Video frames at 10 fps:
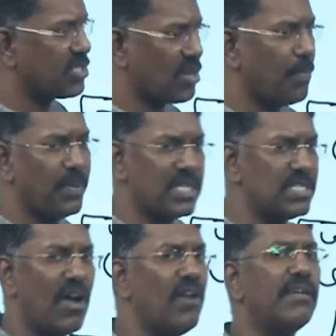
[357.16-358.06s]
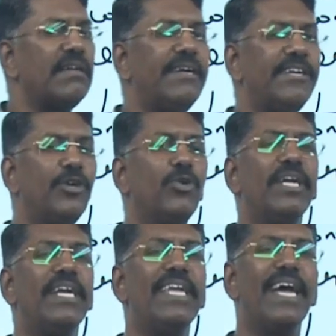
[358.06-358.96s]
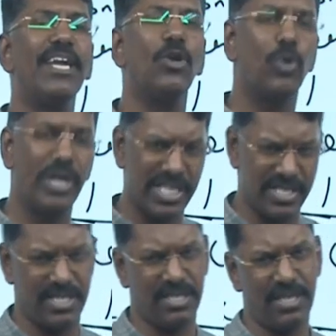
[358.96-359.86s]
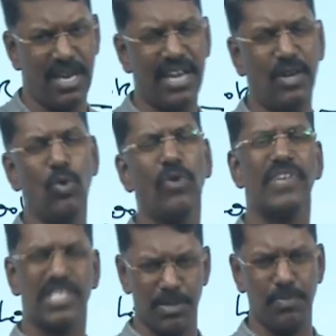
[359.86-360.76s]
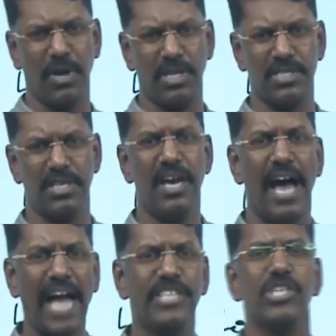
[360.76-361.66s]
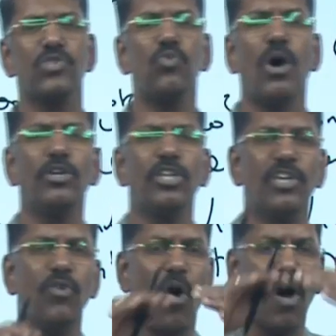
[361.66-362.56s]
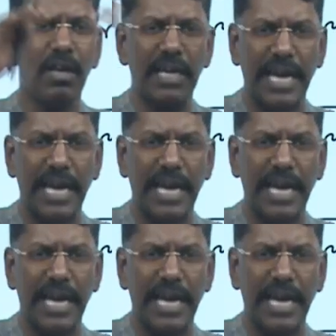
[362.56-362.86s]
topic is not related to India and look east or look west policy. I just want to give all